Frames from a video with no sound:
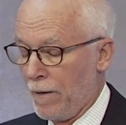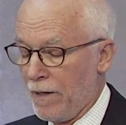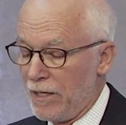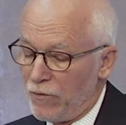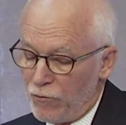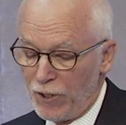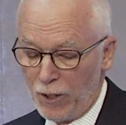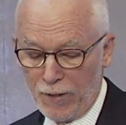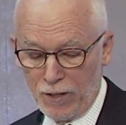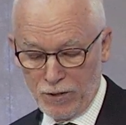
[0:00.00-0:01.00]
And if you think
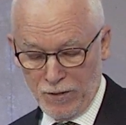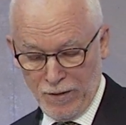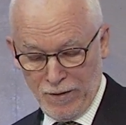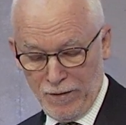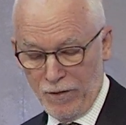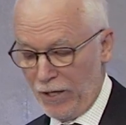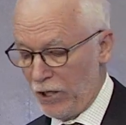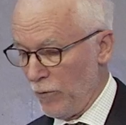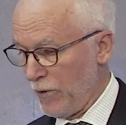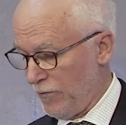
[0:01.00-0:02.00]
about
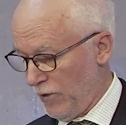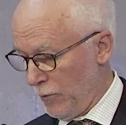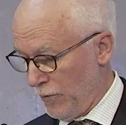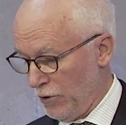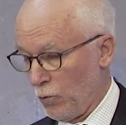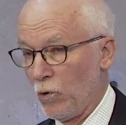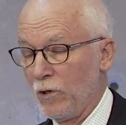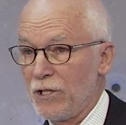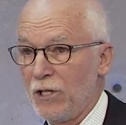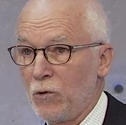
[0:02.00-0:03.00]
economic development in the
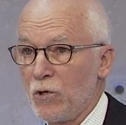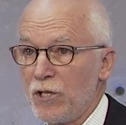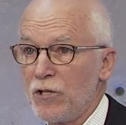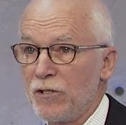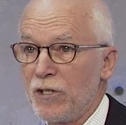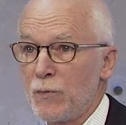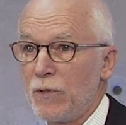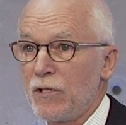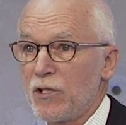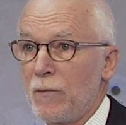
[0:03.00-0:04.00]
world as a whole since then, it's
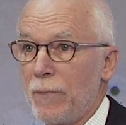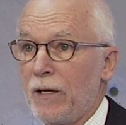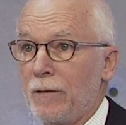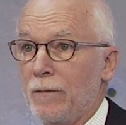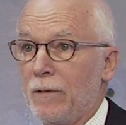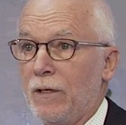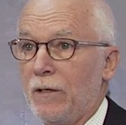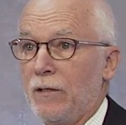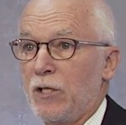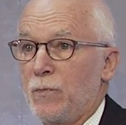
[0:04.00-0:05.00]
been the same pattern.
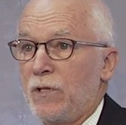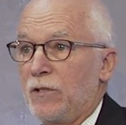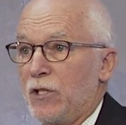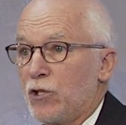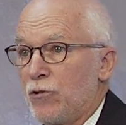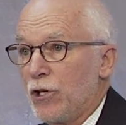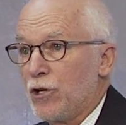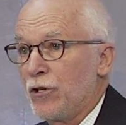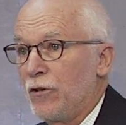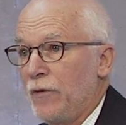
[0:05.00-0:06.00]
It's been the
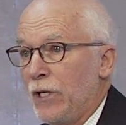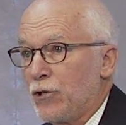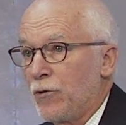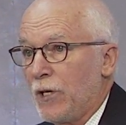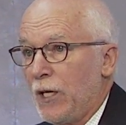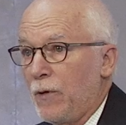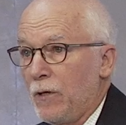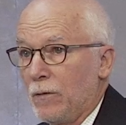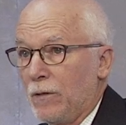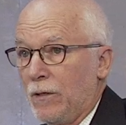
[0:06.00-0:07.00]
destruction of natural
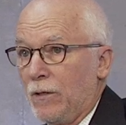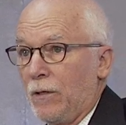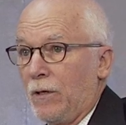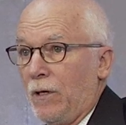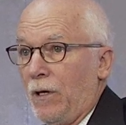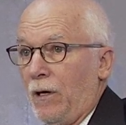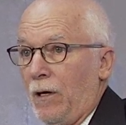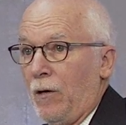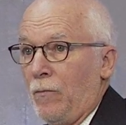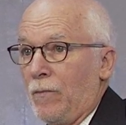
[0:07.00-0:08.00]
capital,
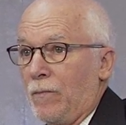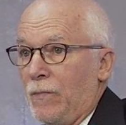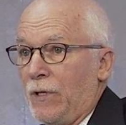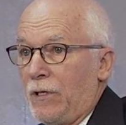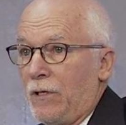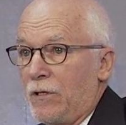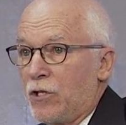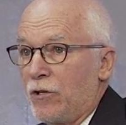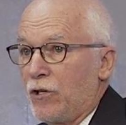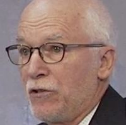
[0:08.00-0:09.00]
the
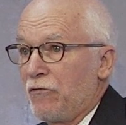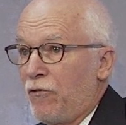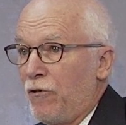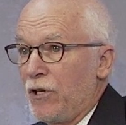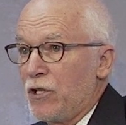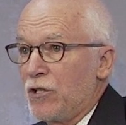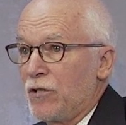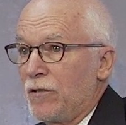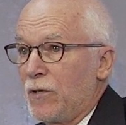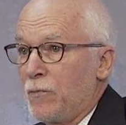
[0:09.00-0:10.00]
destruction of forests,
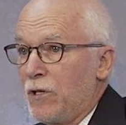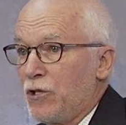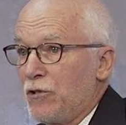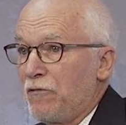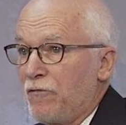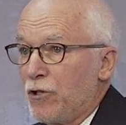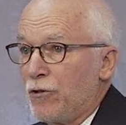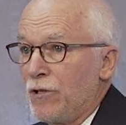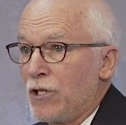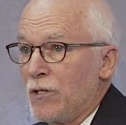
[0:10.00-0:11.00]
the depletion of
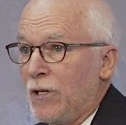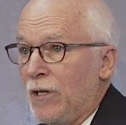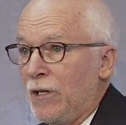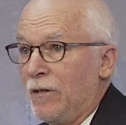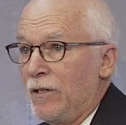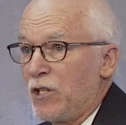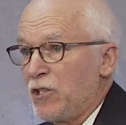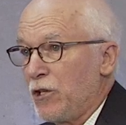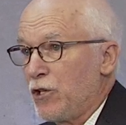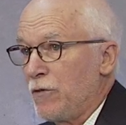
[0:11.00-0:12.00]
fisheries, the
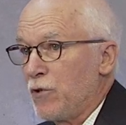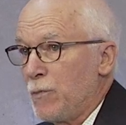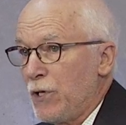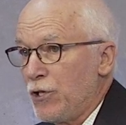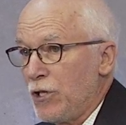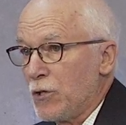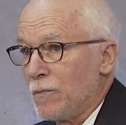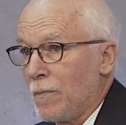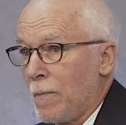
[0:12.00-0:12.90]
extinction of species.